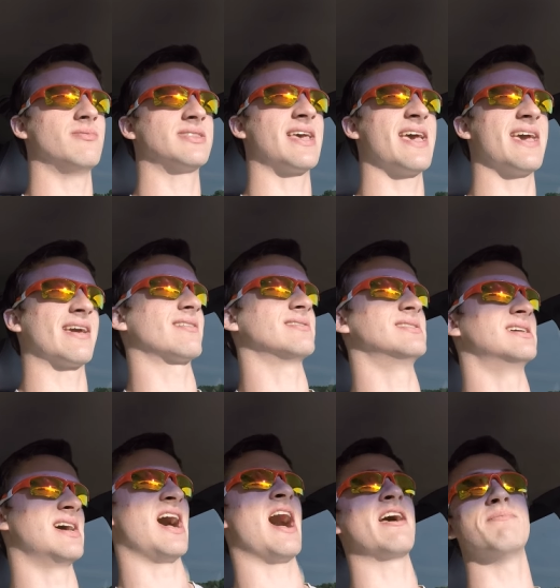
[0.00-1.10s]
What the heck?
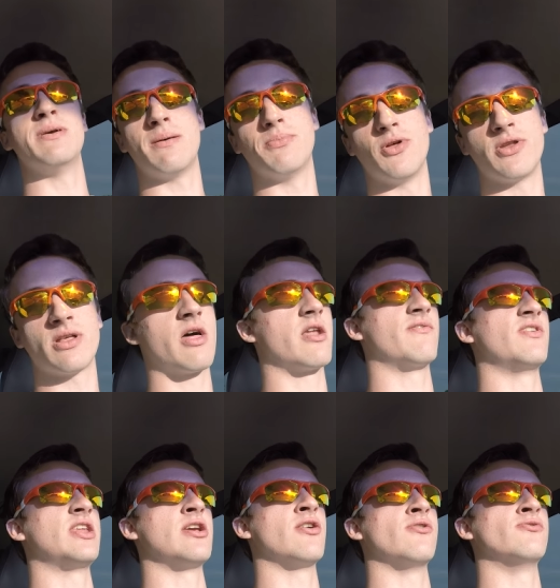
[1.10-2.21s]
I've been uploading a lot of
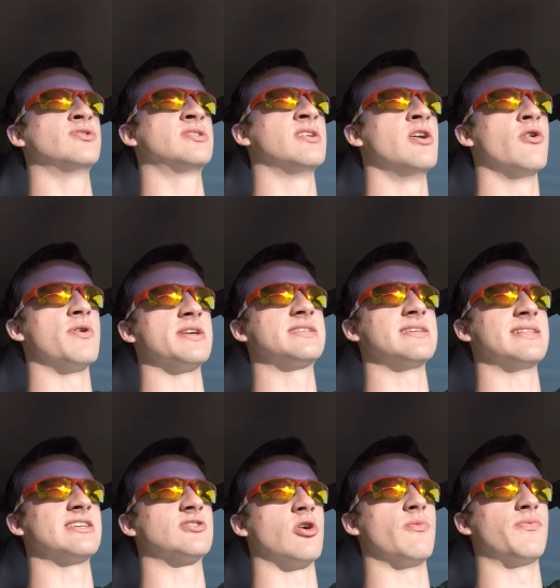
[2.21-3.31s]
videos recently,
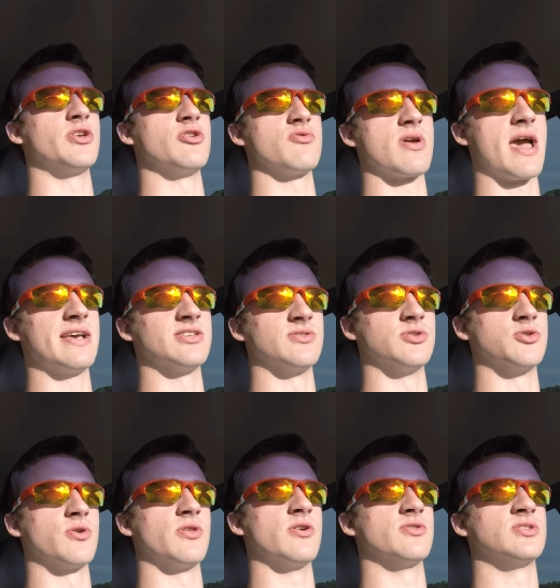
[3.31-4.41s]
so hopefully you guys will
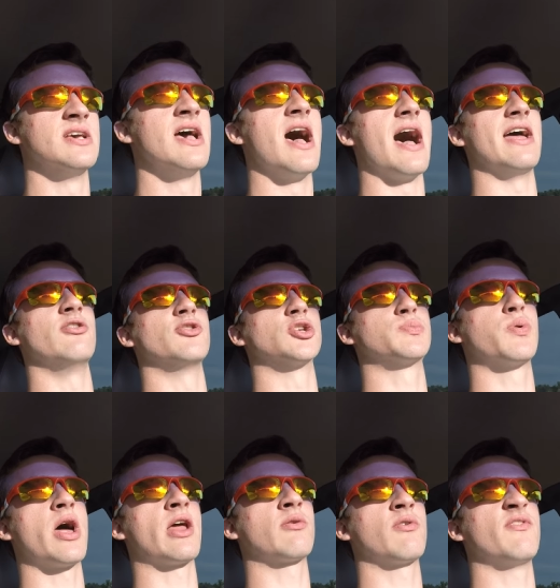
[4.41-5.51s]
enjoy those. I know those
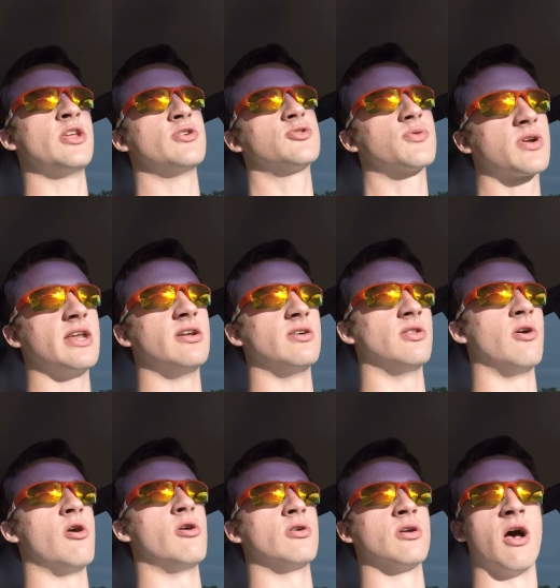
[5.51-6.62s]
product videos were kind of
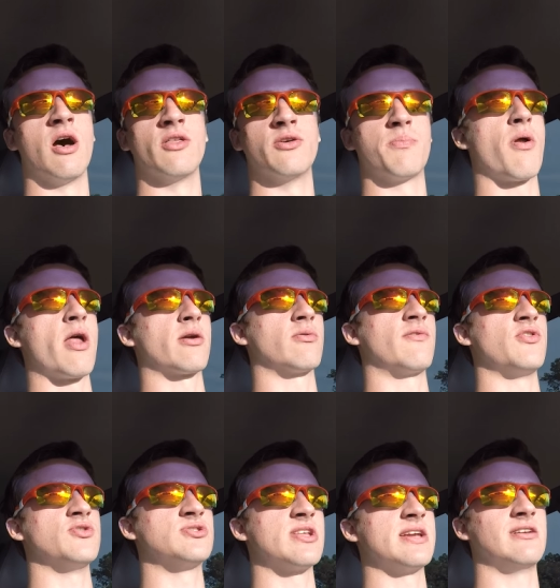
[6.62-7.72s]
long, uh, the product
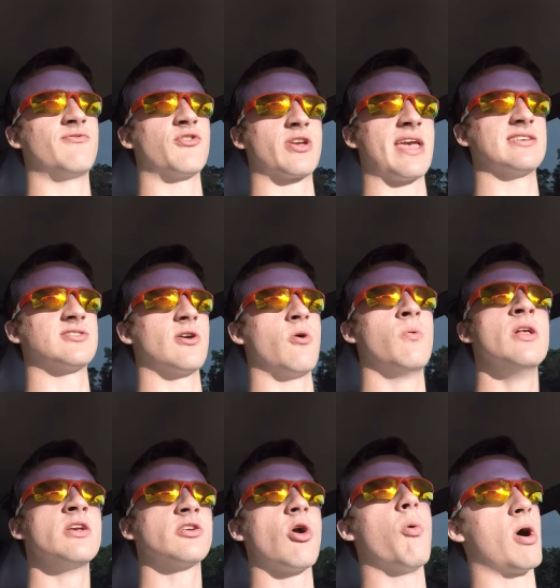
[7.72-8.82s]
reviews that I did for Casco.
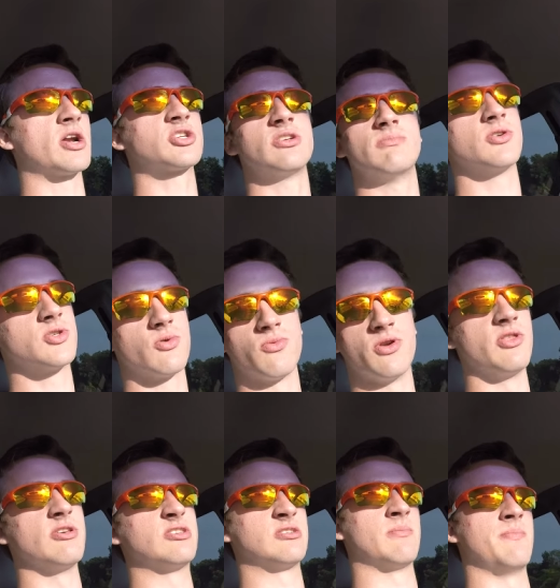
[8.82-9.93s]
Go watch them. Those are
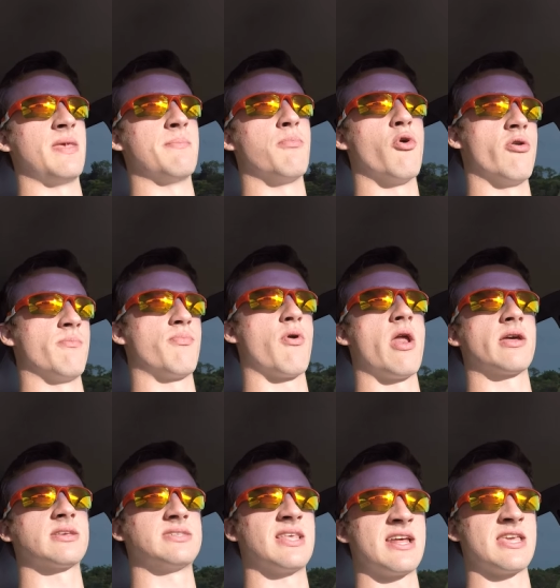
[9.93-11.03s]
really some important
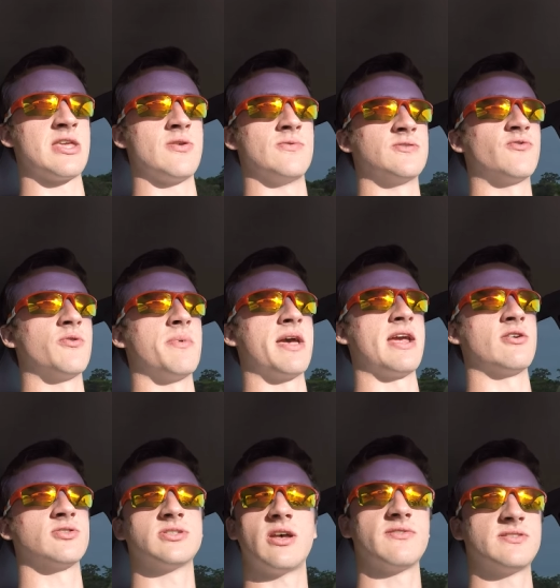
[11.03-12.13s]
products that I use for my
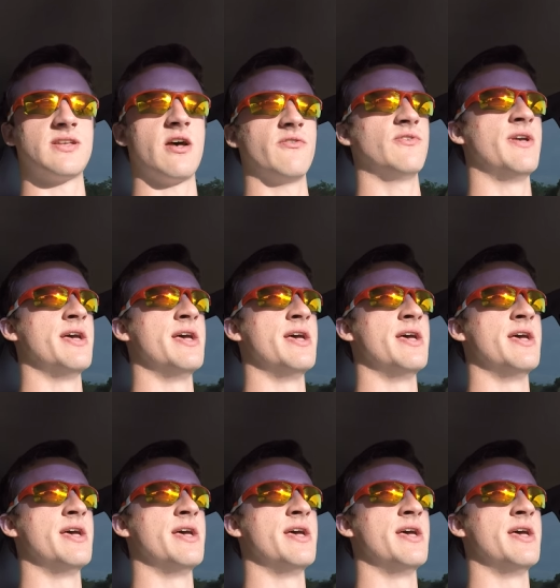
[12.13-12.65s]
airsoft stuff.